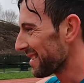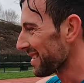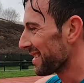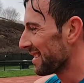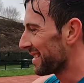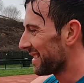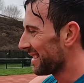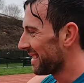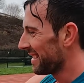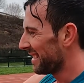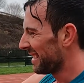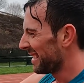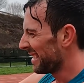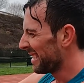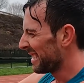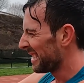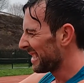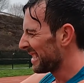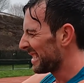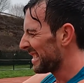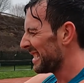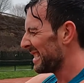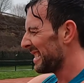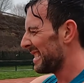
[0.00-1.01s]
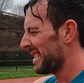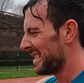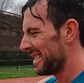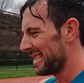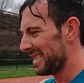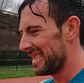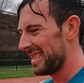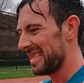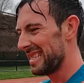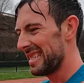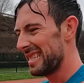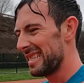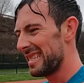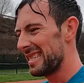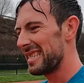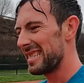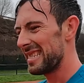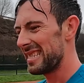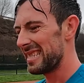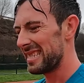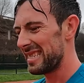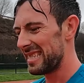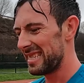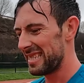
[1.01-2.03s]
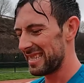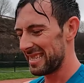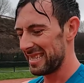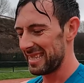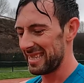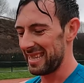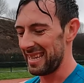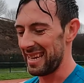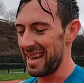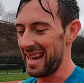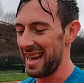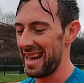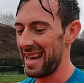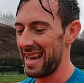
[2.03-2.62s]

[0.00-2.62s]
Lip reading: You were listening to me, listening to Tony Hawk.